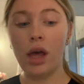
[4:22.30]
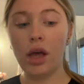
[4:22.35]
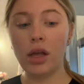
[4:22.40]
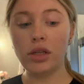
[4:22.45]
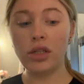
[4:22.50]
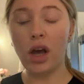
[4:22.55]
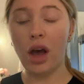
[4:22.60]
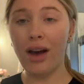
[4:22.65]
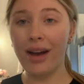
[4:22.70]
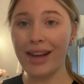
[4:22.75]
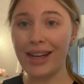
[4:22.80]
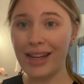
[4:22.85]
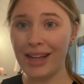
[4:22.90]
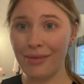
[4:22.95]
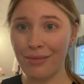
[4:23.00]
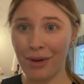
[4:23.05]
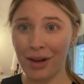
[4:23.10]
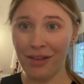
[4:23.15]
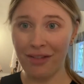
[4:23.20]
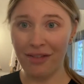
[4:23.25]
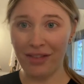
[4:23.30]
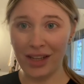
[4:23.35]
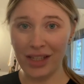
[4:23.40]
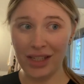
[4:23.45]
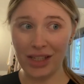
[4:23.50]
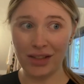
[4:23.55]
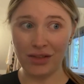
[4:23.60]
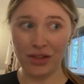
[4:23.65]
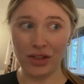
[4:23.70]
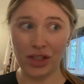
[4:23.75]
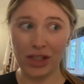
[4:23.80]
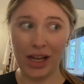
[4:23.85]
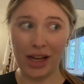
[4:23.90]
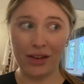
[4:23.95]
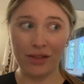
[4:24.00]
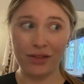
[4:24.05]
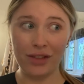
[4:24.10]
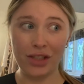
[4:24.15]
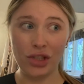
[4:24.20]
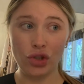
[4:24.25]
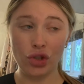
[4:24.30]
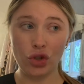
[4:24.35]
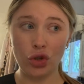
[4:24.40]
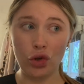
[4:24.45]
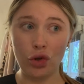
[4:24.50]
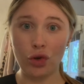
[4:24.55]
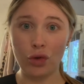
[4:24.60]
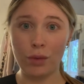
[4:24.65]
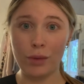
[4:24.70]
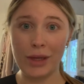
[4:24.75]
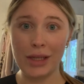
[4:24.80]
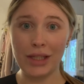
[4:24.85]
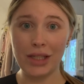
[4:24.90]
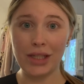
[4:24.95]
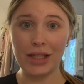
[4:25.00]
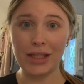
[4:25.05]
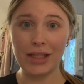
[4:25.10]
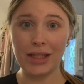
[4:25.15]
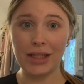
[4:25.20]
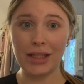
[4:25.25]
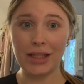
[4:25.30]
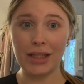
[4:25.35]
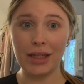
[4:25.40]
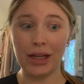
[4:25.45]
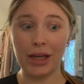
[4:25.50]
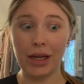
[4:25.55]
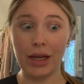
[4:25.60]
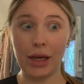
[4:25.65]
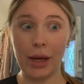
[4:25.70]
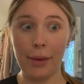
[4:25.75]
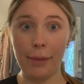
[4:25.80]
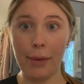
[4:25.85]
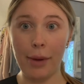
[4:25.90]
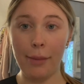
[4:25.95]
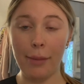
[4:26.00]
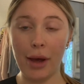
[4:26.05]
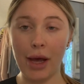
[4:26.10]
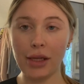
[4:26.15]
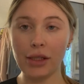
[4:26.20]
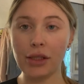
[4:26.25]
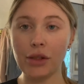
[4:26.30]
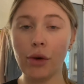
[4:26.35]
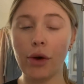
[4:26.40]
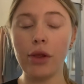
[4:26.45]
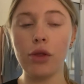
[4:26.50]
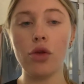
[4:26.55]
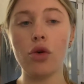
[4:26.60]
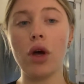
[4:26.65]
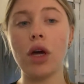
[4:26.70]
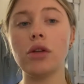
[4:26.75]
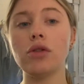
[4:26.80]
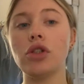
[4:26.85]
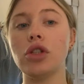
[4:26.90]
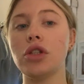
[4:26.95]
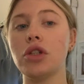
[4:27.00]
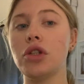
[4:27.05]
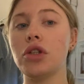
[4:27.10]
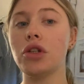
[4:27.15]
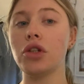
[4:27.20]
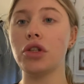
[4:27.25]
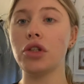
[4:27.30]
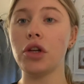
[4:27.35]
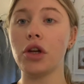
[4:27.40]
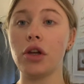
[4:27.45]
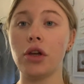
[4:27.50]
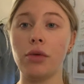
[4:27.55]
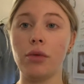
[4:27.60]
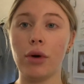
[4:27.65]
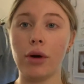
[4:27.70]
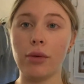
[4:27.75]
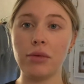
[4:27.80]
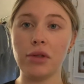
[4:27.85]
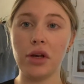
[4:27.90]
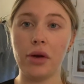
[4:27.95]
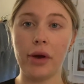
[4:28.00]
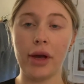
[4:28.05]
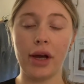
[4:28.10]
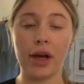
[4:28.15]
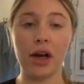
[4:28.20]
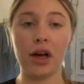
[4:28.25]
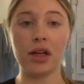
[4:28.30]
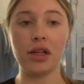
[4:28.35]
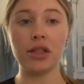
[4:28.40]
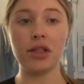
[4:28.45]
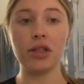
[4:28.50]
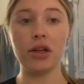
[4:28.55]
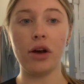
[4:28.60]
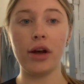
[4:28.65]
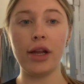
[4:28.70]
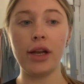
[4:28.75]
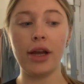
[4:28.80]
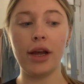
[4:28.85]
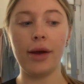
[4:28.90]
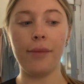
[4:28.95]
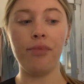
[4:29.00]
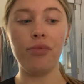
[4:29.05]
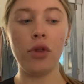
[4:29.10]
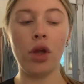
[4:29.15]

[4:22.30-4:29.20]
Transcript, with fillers: tidy my festival outfit drawer, which is a bit mad. So I thought I'll just show you what I'm doing. I kind of started it.